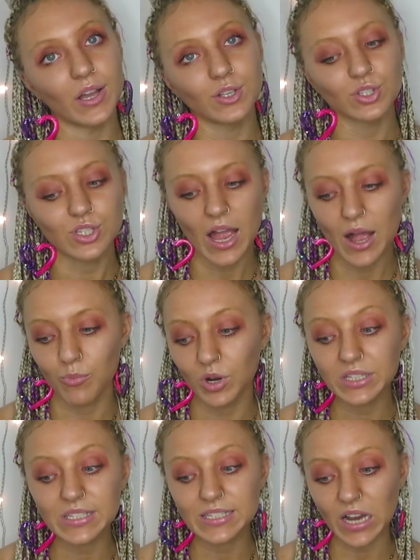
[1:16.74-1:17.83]
I just um,
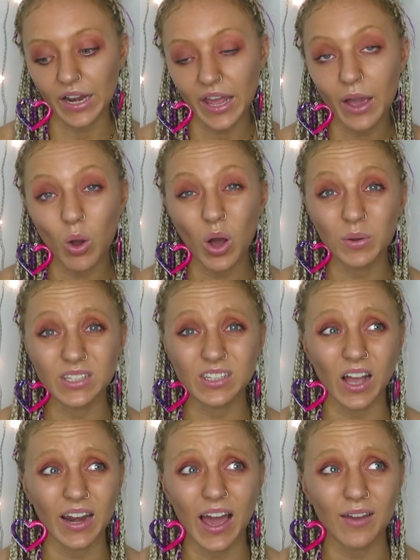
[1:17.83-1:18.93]
wanted to stand out, always
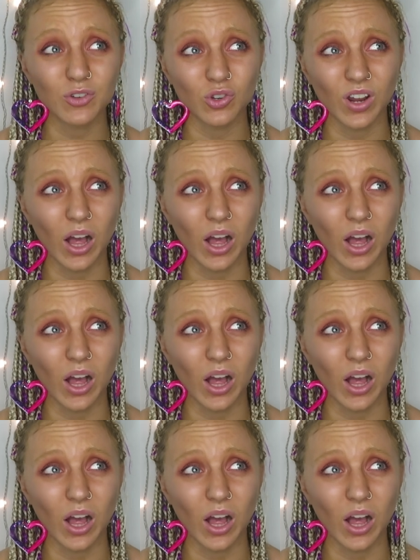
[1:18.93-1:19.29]
kind of have done.